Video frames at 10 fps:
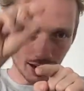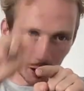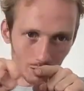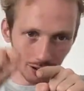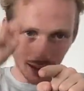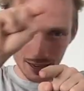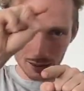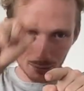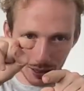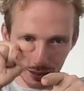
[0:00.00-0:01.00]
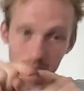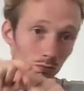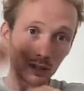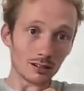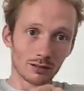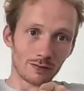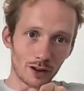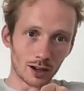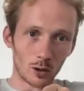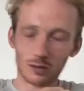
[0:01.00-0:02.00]
outside the median. This is
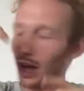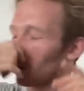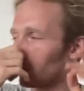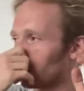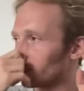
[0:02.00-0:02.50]
fucking over.